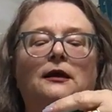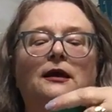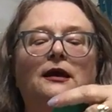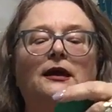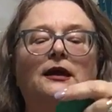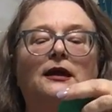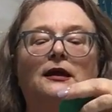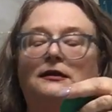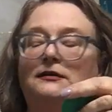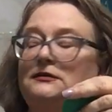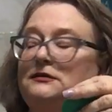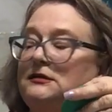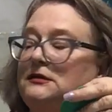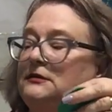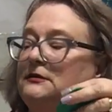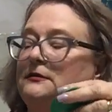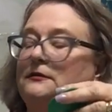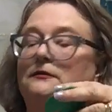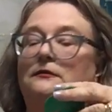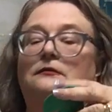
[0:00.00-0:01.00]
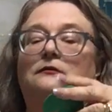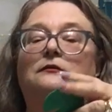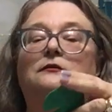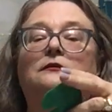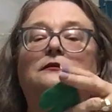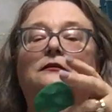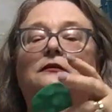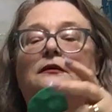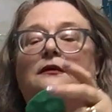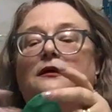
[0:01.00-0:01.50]
And
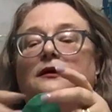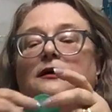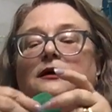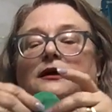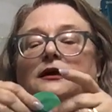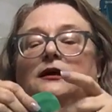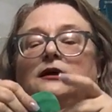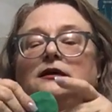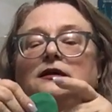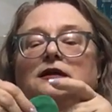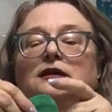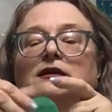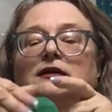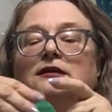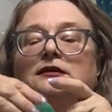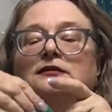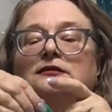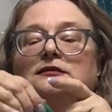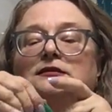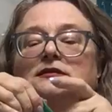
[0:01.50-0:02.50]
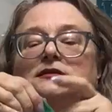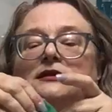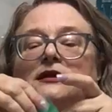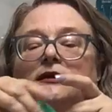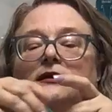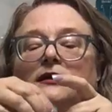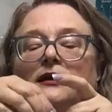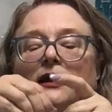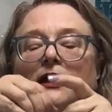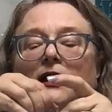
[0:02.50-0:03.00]
it is
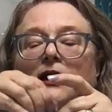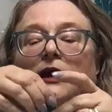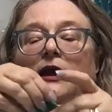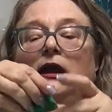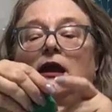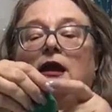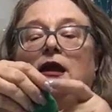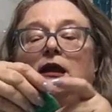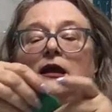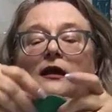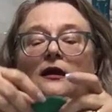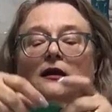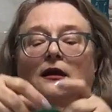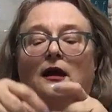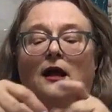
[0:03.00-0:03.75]
a